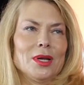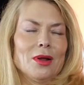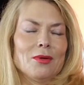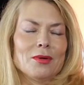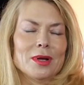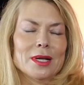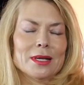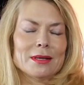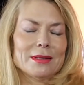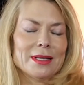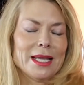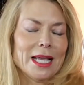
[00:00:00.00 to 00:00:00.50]
you
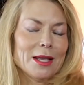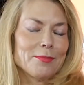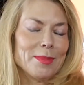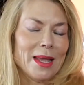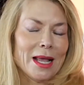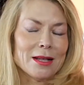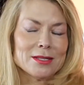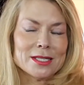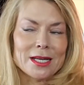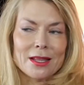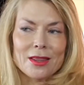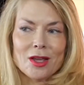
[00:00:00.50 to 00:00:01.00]
know, kick
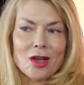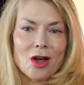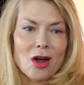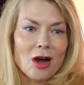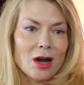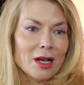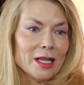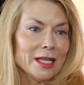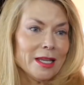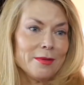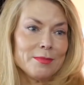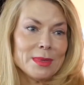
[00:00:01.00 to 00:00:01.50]
me outside the
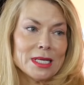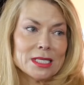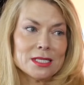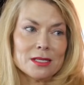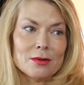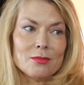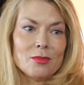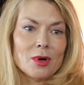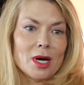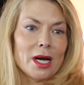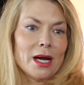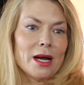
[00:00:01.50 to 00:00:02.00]
car, leave me
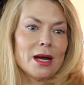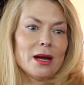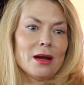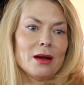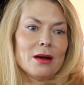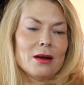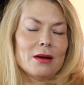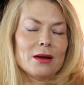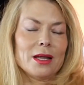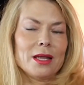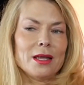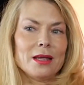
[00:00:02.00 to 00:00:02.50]

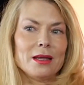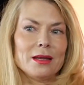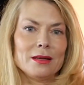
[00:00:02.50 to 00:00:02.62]
somewhere.